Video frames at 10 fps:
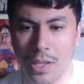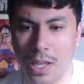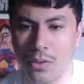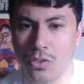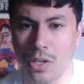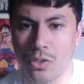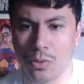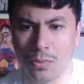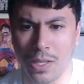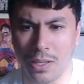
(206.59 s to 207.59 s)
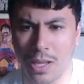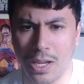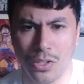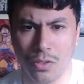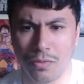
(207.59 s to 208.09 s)
counter charge, or like
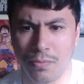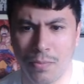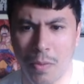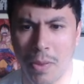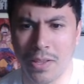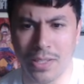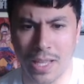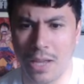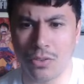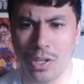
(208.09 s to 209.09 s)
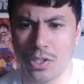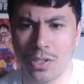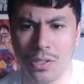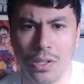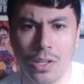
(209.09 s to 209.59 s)
any sort of ability that counter charges.